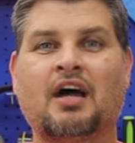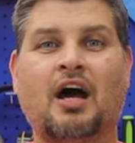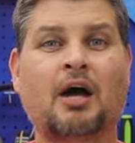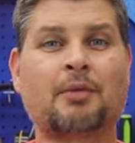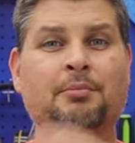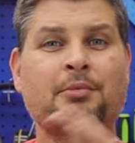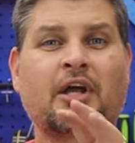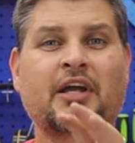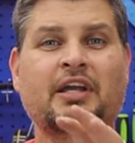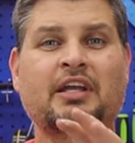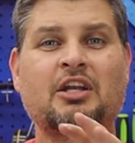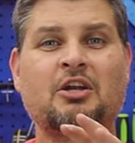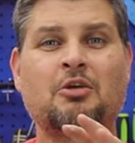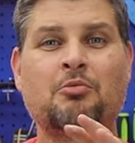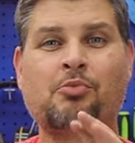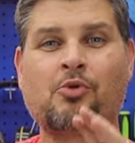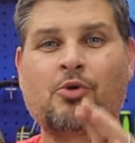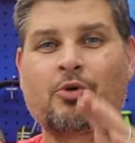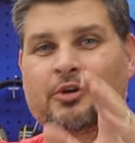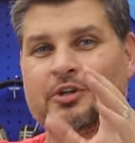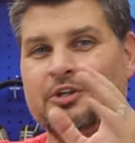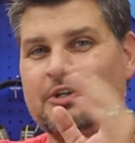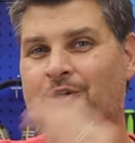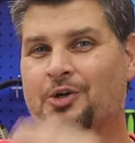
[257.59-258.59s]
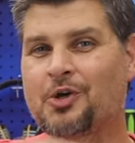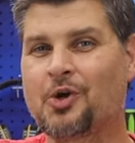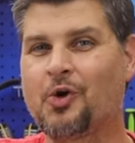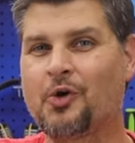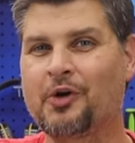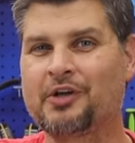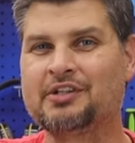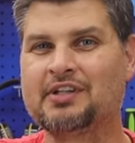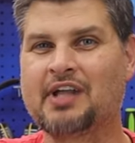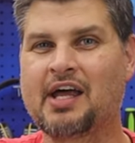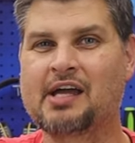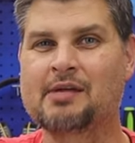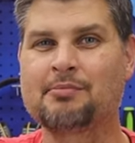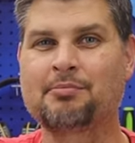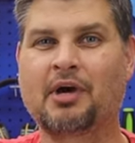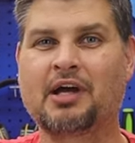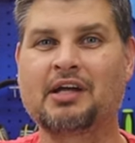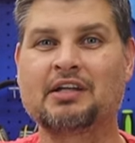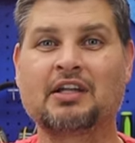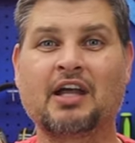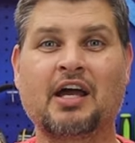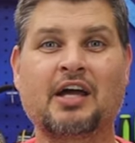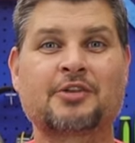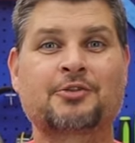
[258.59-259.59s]
I'm not gonna bore you going line by
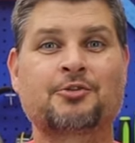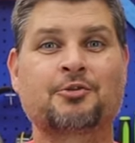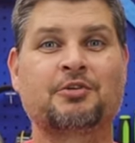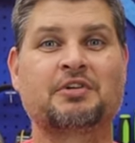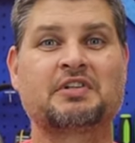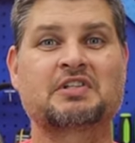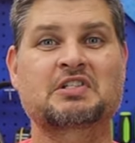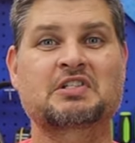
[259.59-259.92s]
line through